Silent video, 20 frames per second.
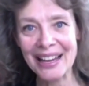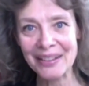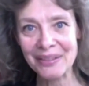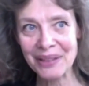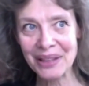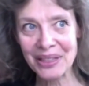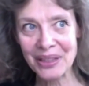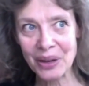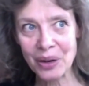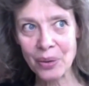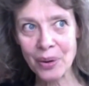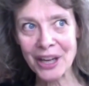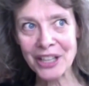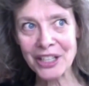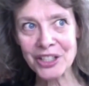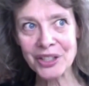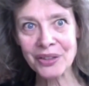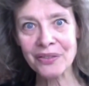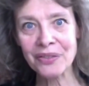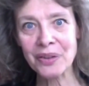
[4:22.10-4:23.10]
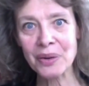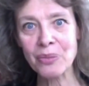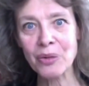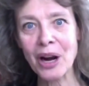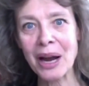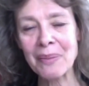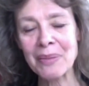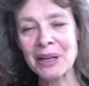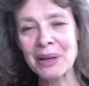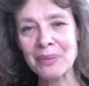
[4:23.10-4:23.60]
with the question from
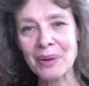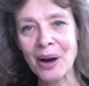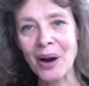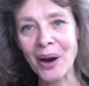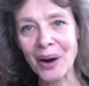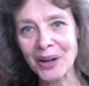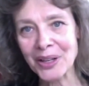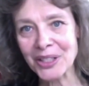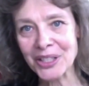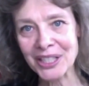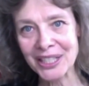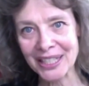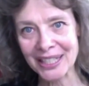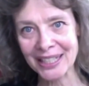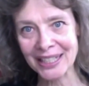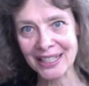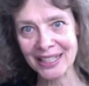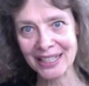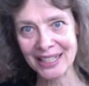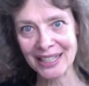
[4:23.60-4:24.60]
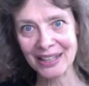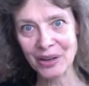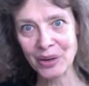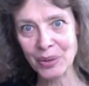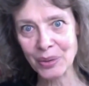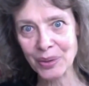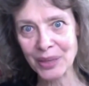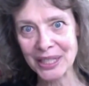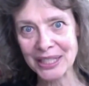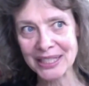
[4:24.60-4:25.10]
Ramana Maharshi,
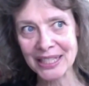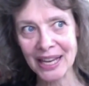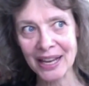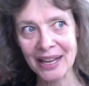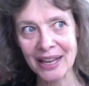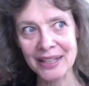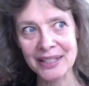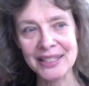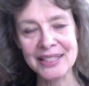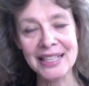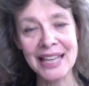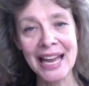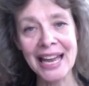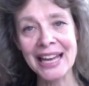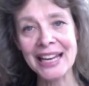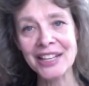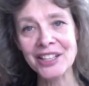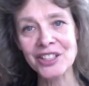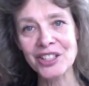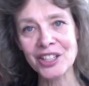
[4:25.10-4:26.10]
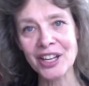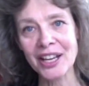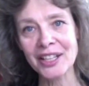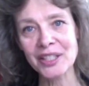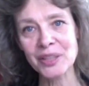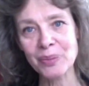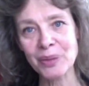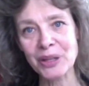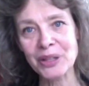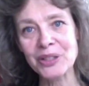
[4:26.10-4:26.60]
who was a sage, a
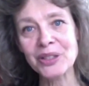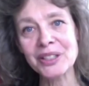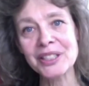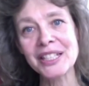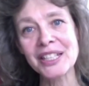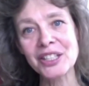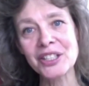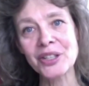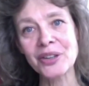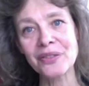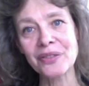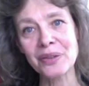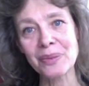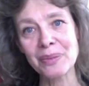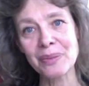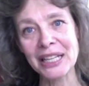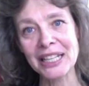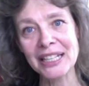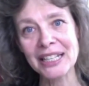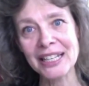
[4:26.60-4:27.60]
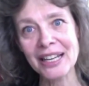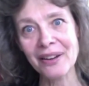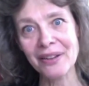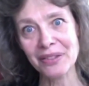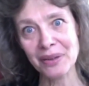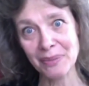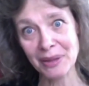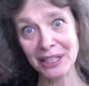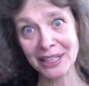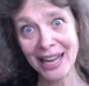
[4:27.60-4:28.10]
spiritual teacher from India
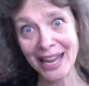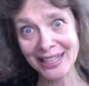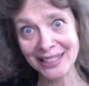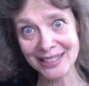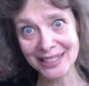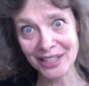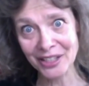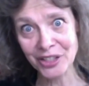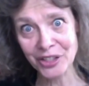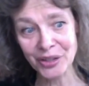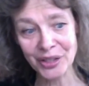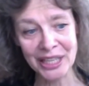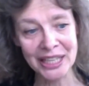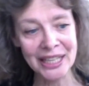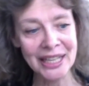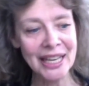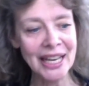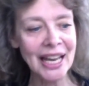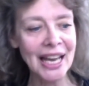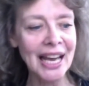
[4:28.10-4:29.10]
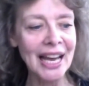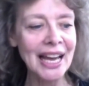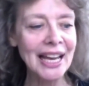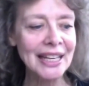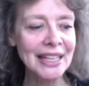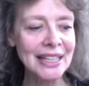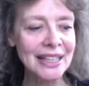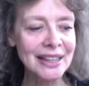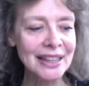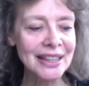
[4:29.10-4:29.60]
from the last century.
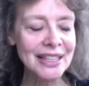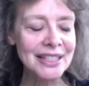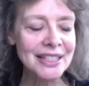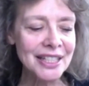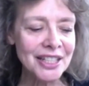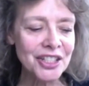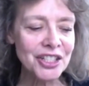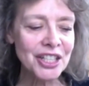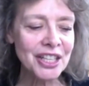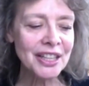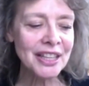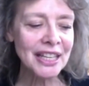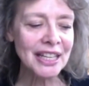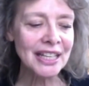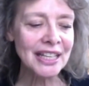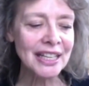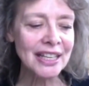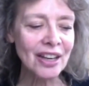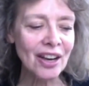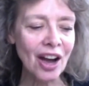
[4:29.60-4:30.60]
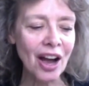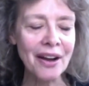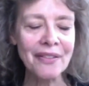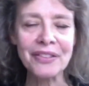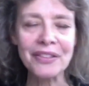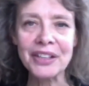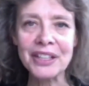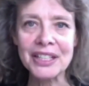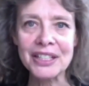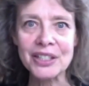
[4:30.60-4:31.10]
And the teaching that he
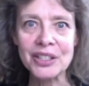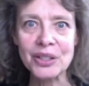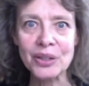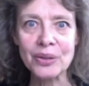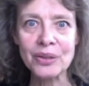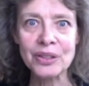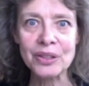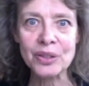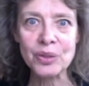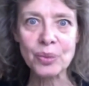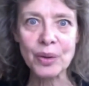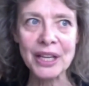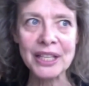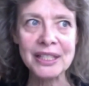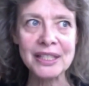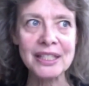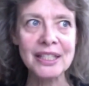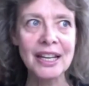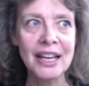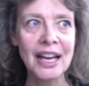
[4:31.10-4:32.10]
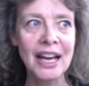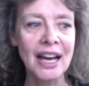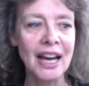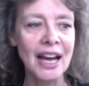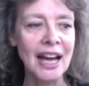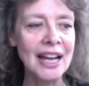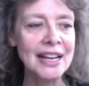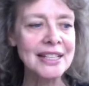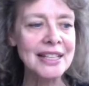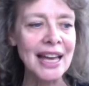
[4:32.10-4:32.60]
offered his students was
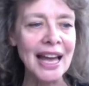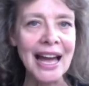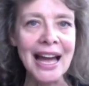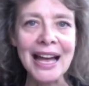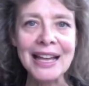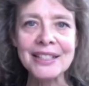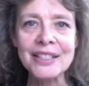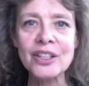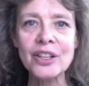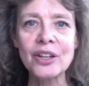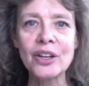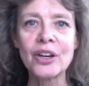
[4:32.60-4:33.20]
to ask,